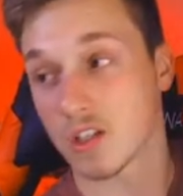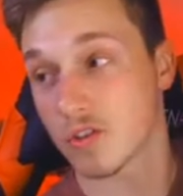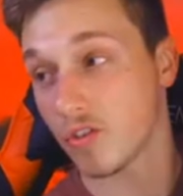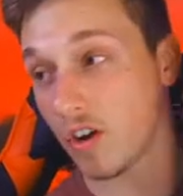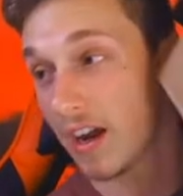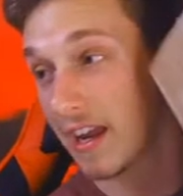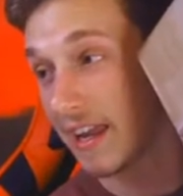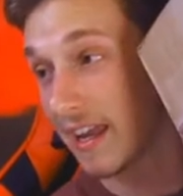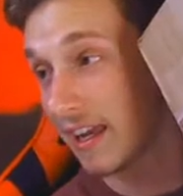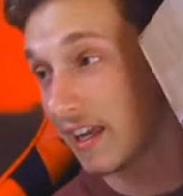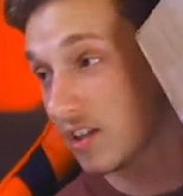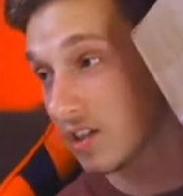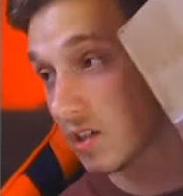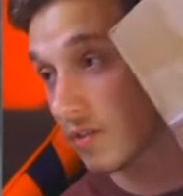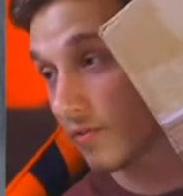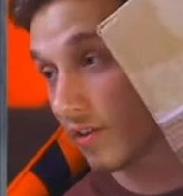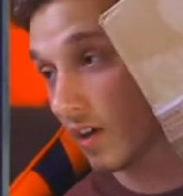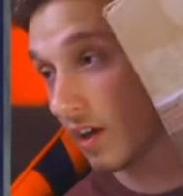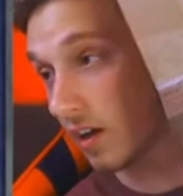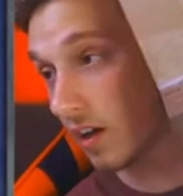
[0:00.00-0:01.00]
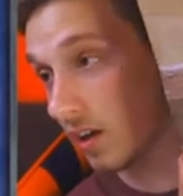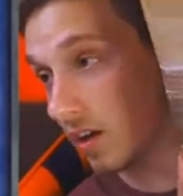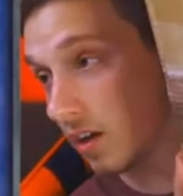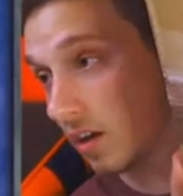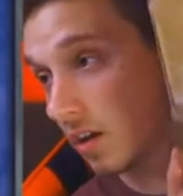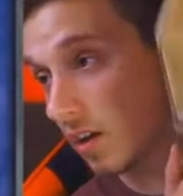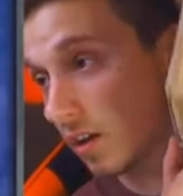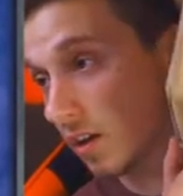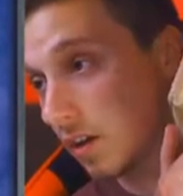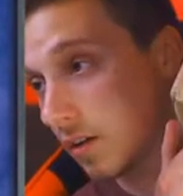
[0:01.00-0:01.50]
is right here, just for
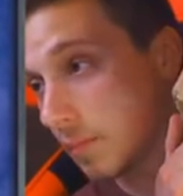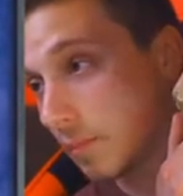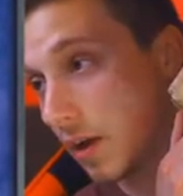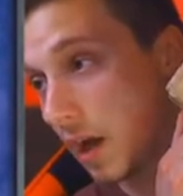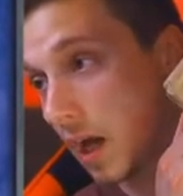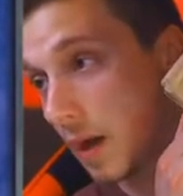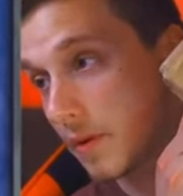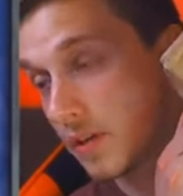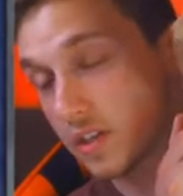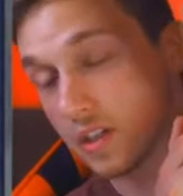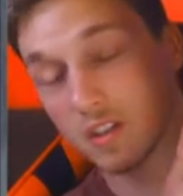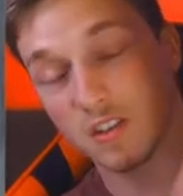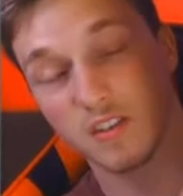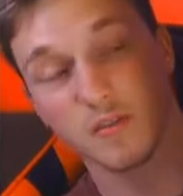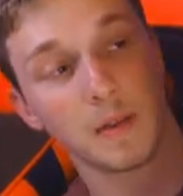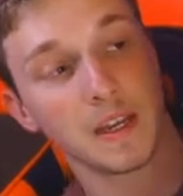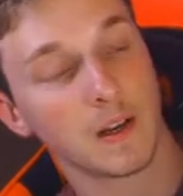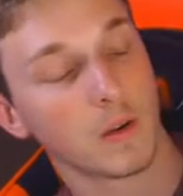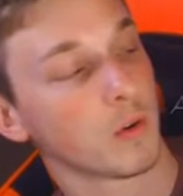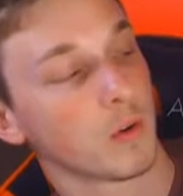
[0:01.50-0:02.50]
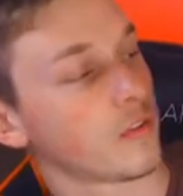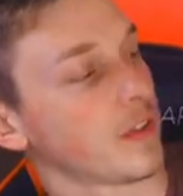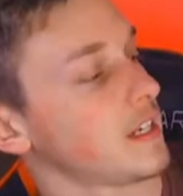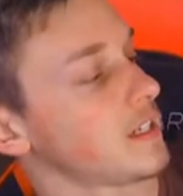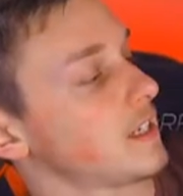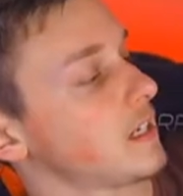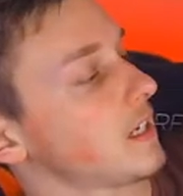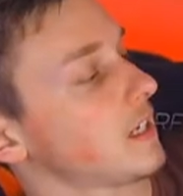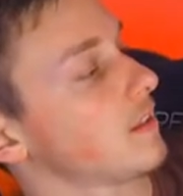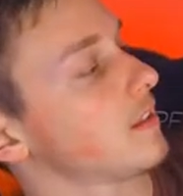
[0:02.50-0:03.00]
purposes of being
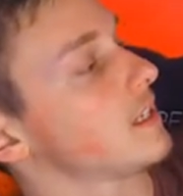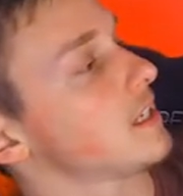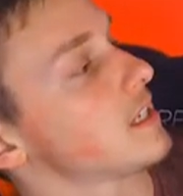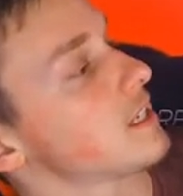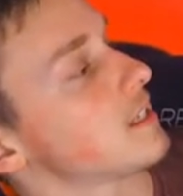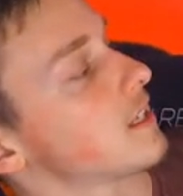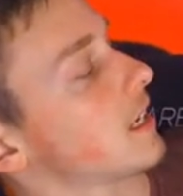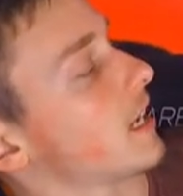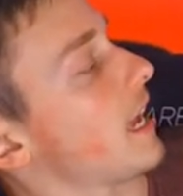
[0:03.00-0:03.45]
authentic. This is the